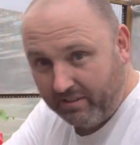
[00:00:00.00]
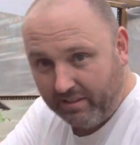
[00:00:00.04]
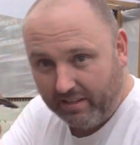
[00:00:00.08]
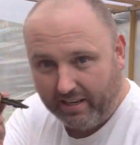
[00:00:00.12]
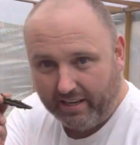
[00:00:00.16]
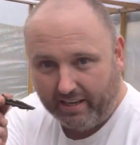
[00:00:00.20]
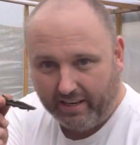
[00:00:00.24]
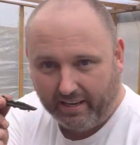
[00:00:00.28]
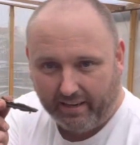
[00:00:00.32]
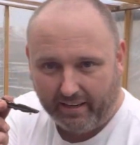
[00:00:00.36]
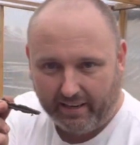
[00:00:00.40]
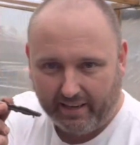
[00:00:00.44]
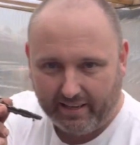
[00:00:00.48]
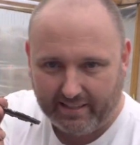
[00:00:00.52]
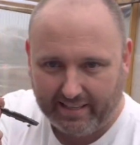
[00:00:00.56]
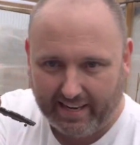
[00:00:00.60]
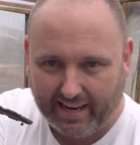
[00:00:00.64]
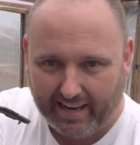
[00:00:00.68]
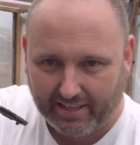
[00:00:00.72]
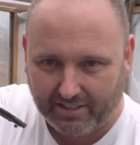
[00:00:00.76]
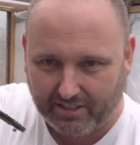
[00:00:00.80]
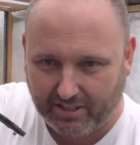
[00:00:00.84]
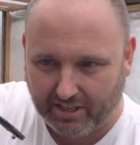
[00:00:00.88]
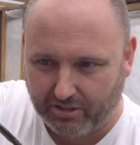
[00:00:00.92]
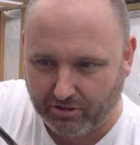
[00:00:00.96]
here, it's
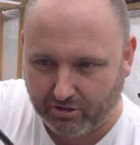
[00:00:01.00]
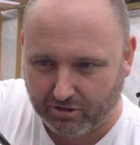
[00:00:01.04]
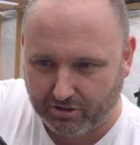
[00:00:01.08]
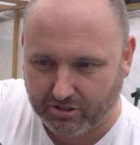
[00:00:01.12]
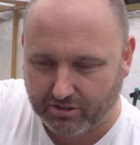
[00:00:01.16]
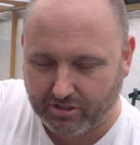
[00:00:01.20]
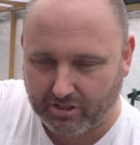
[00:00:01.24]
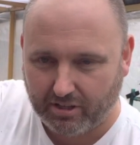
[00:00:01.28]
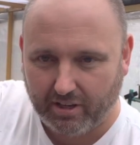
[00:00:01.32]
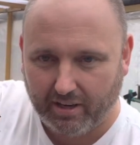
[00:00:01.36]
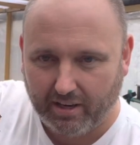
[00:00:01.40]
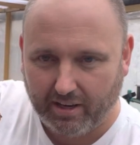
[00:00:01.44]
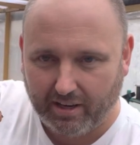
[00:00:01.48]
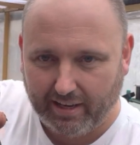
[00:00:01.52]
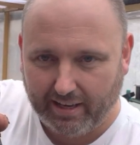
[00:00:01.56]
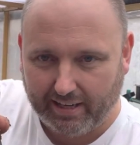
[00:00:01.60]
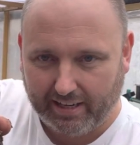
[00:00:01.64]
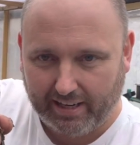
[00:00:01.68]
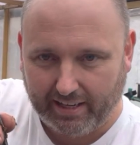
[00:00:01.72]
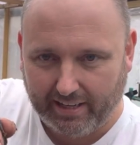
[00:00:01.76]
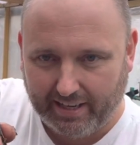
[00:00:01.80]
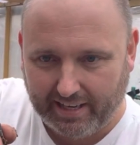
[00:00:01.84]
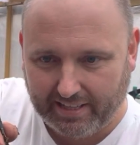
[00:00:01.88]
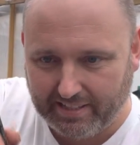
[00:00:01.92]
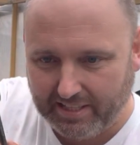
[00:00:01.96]
actually just like
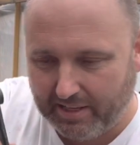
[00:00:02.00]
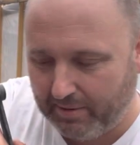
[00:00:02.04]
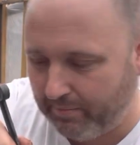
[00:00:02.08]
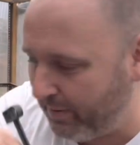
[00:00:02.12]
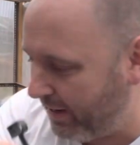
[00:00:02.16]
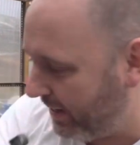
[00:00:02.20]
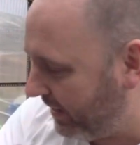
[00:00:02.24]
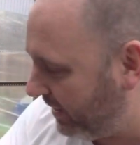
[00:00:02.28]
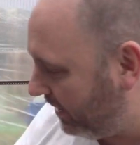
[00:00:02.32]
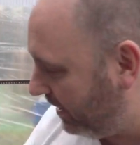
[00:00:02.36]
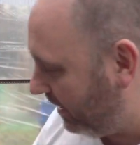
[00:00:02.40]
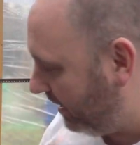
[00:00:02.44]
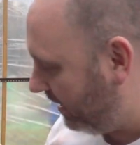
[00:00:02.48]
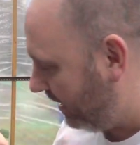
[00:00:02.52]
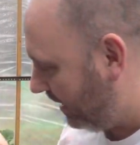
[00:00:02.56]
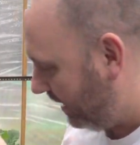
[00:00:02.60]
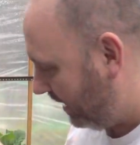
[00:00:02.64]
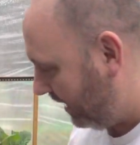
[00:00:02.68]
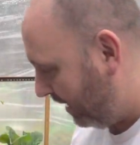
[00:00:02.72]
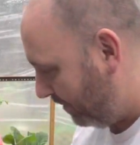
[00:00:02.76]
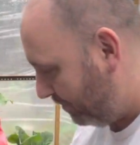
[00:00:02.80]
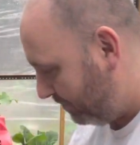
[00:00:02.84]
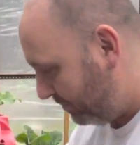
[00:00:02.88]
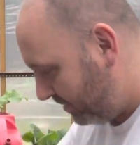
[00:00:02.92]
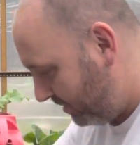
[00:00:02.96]
a netting peg,
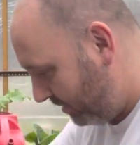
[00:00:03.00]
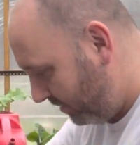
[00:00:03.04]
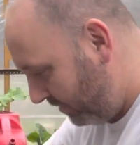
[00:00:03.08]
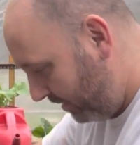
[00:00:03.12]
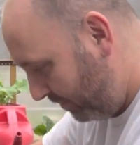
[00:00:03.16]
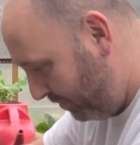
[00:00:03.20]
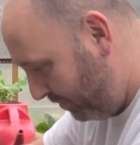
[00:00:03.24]
absolutely